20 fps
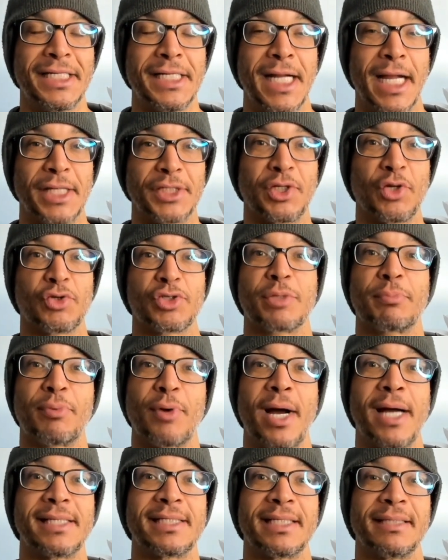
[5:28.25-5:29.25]
It's a little
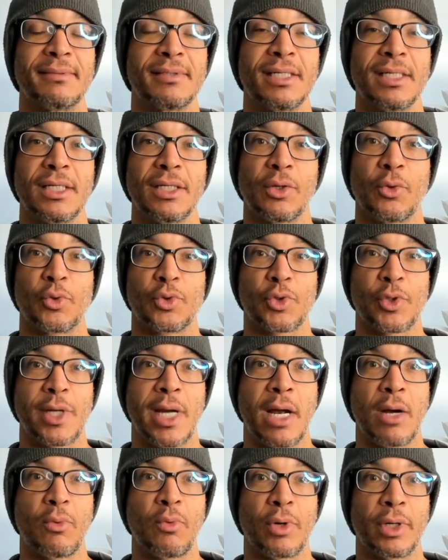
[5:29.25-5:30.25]
surprising because we're
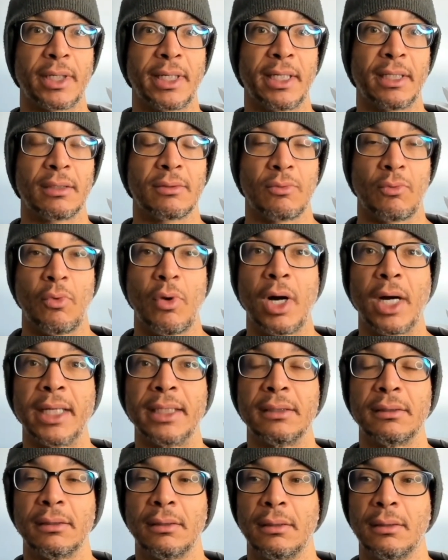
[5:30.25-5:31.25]
now working,
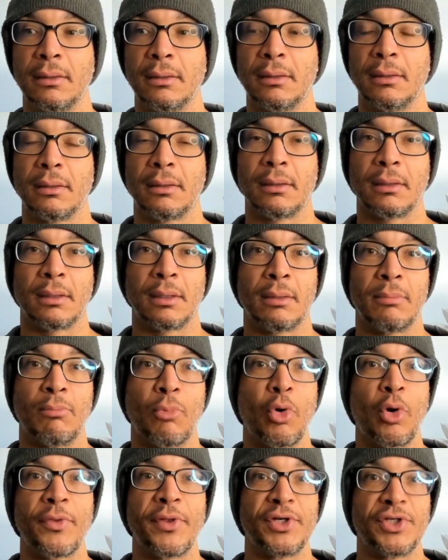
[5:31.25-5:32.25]
one,
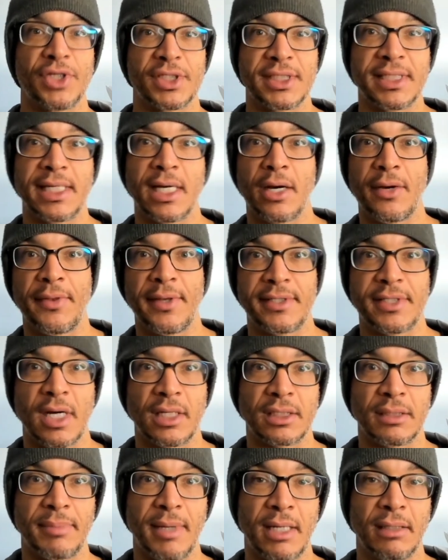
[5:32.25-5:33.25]
more than just the area they
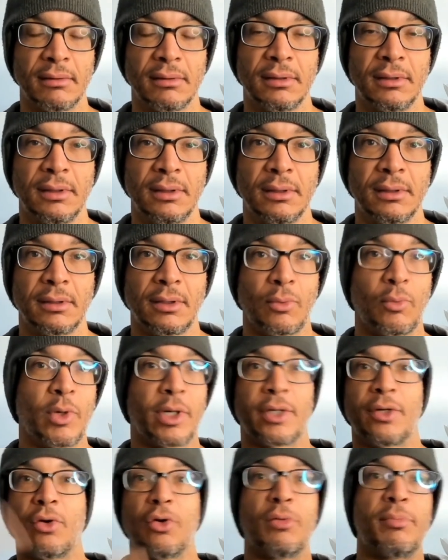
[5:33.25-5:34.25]
talked about, the work
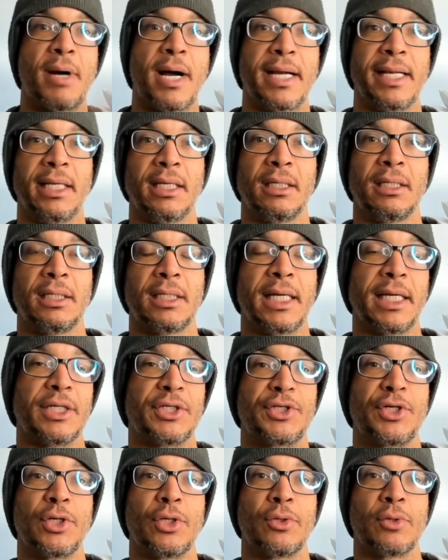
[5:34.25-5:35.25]
in the whole body, and
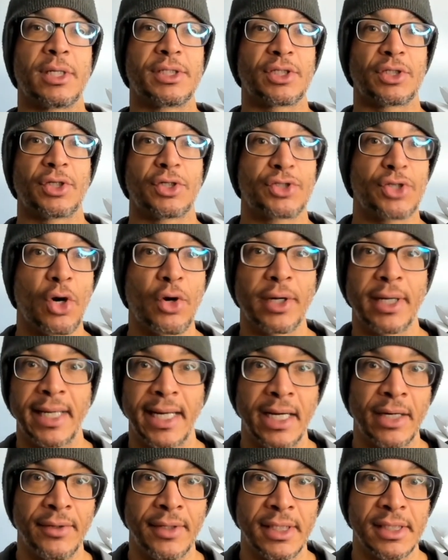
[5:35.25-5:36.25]
two, I start to target
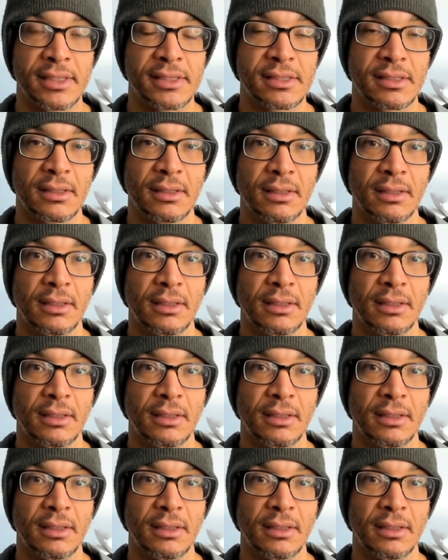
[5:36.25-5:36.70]
areas